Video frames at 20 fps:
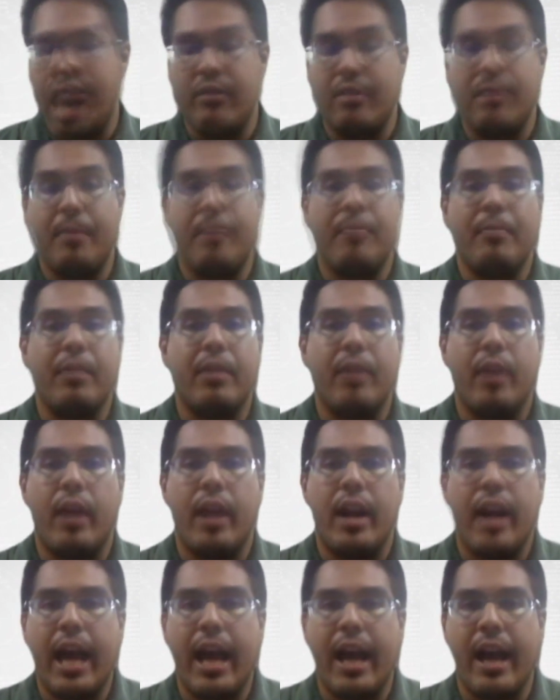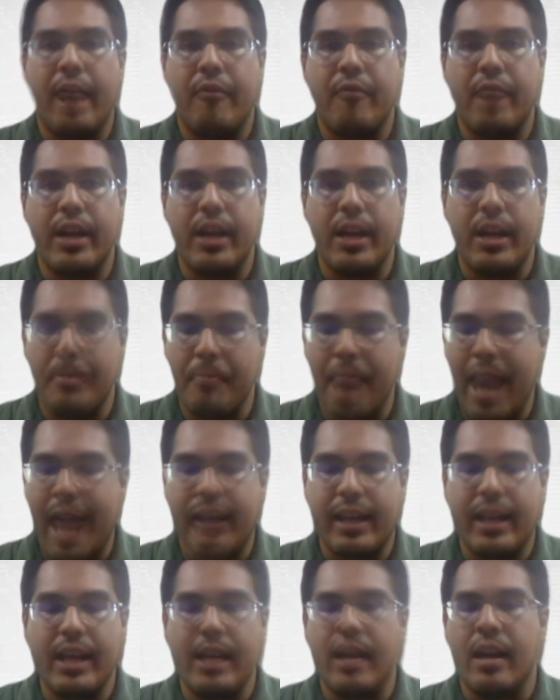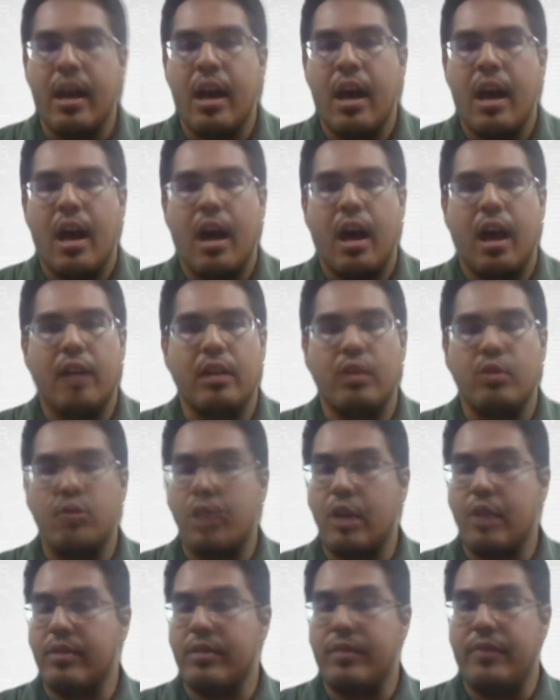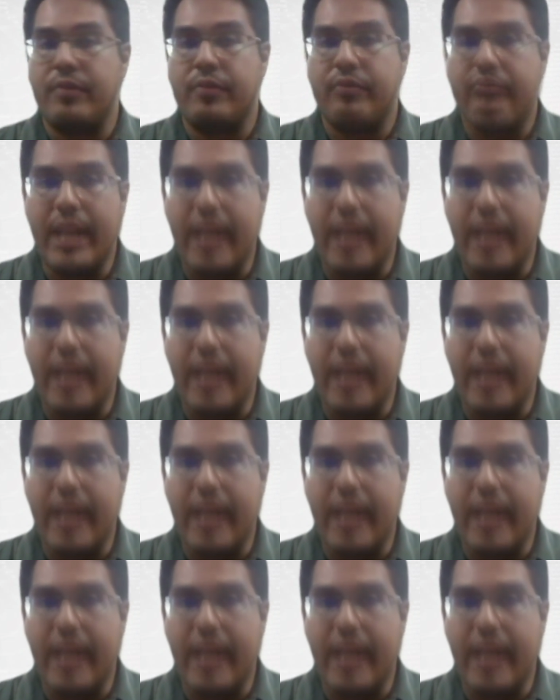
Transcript: I remembered when I covered it back in uh, 2015,